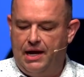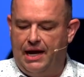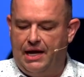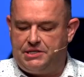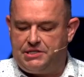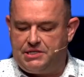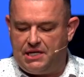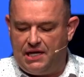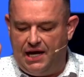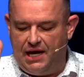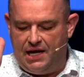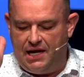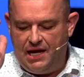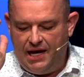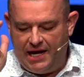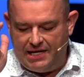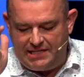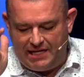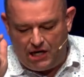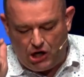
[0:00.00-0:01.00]

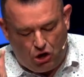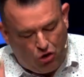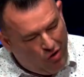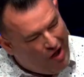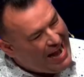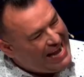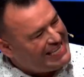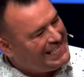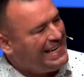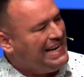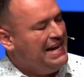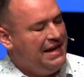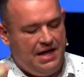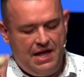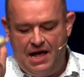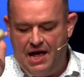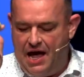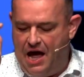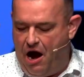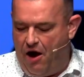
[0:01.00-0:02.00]
Isn't it crazy
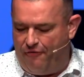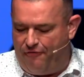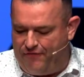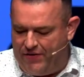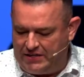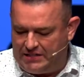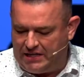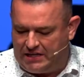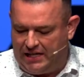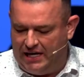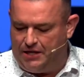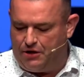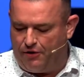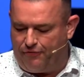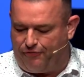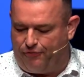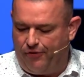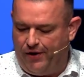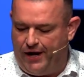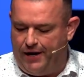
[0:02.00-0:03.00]
how physically
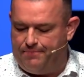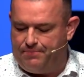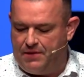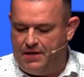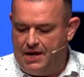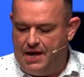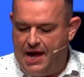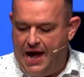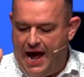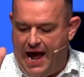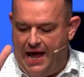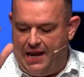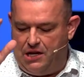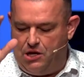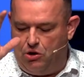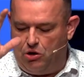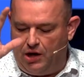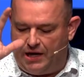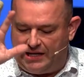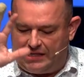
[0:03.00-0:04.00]
they're free?
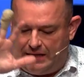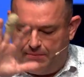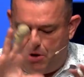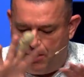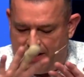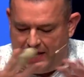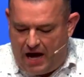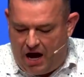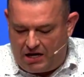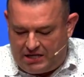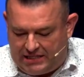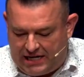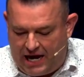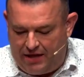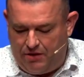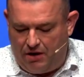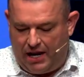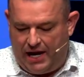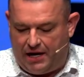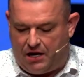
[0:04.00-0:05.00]
And you look at them on the outside
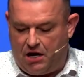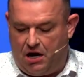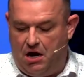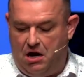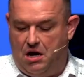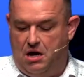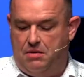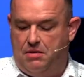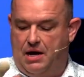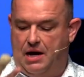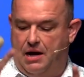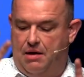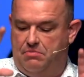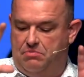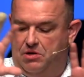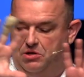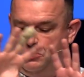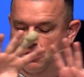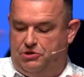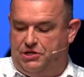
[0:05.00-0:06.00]
and they're like,
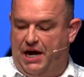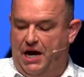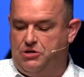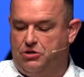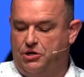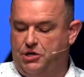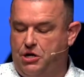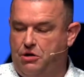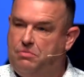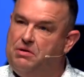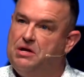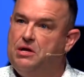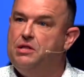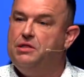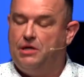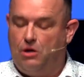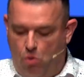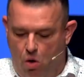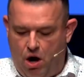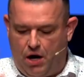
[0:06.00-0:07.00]
there's no change on you.
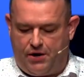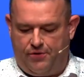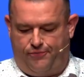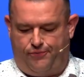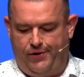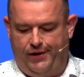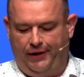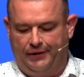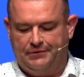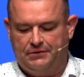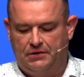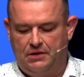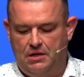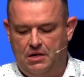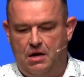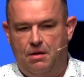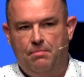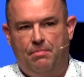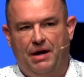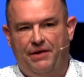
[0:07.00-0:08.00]
They're walking free.
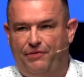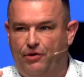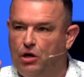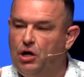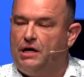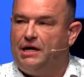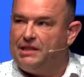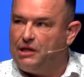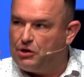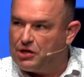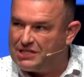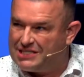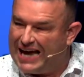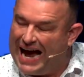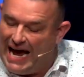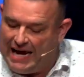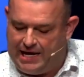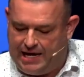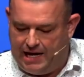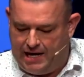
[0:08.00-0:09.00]
But if you look at their
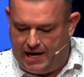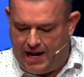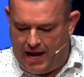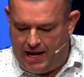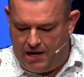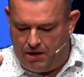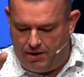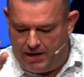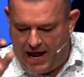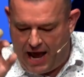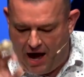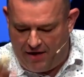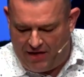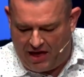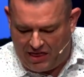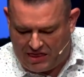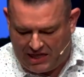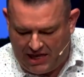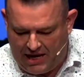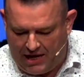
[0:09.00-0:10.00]
psyche and, you know, and how
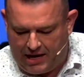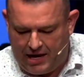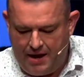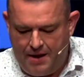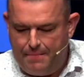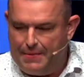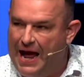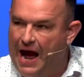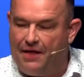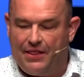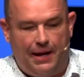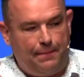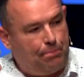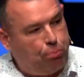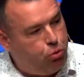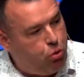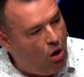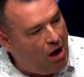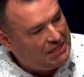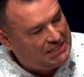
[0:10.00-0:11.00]
they think, how they
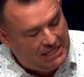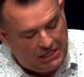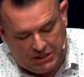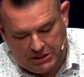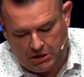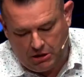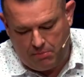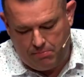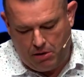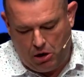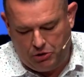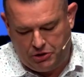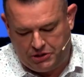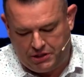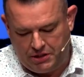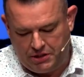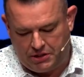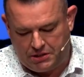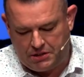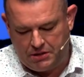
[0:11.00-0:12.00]
process their
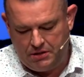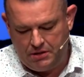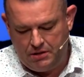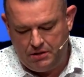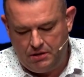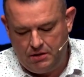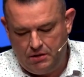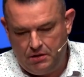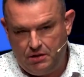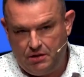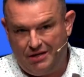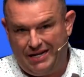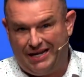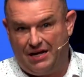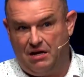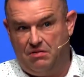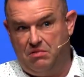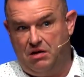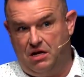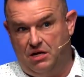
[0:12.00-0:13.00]
emotions, you're
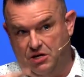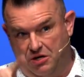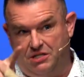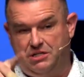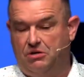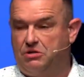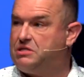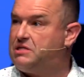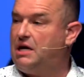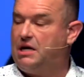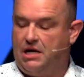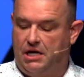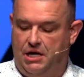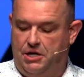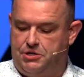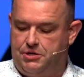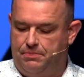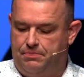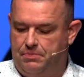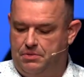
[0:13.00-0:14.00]
like, you're still stuck in
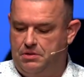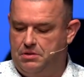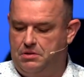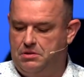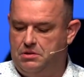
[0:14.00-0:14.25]
Egypt.